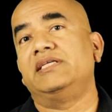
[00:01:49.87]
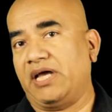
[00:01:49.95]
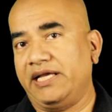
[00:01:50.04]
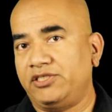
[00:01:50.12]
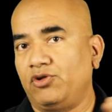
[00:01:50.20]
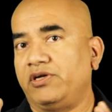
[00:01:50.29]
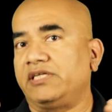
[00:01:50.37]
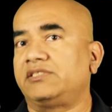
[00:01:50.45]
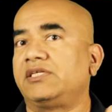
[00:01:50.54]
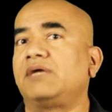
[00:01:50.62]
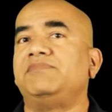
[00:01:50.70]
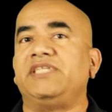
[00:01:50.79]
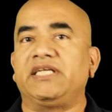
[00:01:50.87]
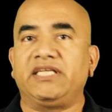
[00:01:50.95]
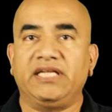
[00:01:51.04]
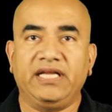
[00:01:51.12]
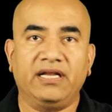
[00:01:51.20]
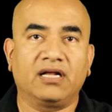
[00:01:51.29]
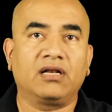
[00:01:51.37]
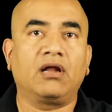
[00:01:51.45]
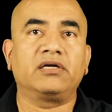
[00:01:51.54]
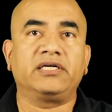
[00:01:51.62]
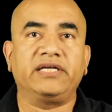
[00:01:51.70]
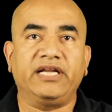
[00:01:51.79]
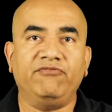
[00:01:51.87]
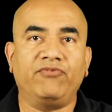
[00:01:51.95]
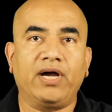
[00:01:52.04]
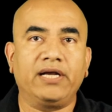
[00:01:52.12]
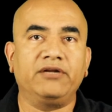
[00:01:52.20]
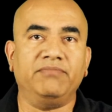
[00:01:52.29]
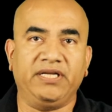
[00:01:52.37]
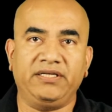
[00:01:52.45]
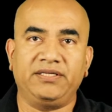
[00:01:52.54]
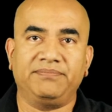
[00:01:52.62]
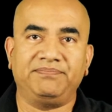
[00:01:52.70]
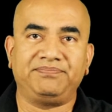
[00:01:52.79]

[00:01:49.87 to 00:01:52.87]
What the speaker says: isolate a subject in a cluttered environment.